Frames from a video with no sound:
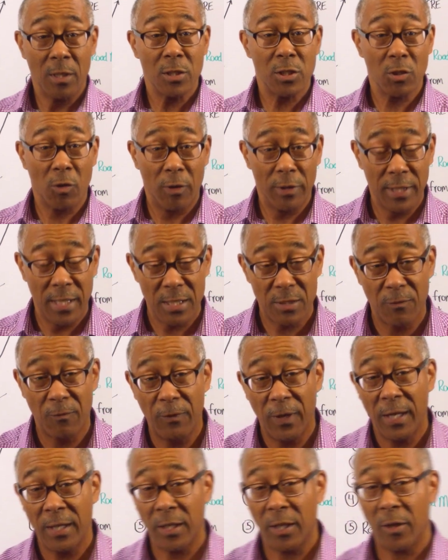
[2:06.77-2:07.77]
So in this
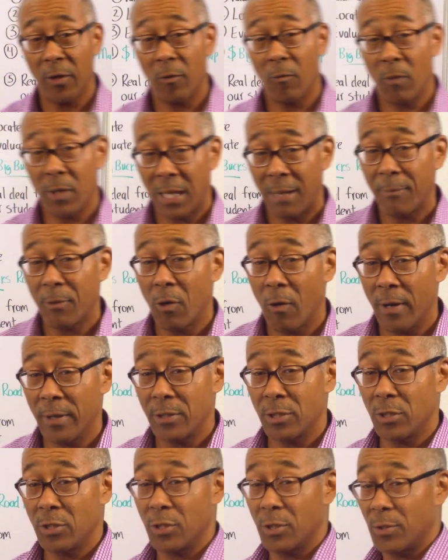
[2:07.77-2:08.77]
video, what I'm
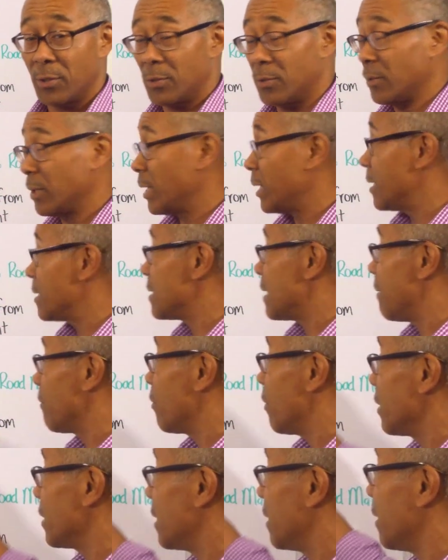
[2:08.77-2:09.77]
going to do is
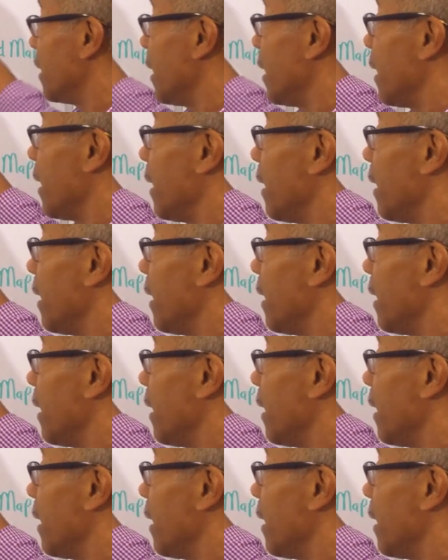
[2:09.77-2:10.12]
I'm going to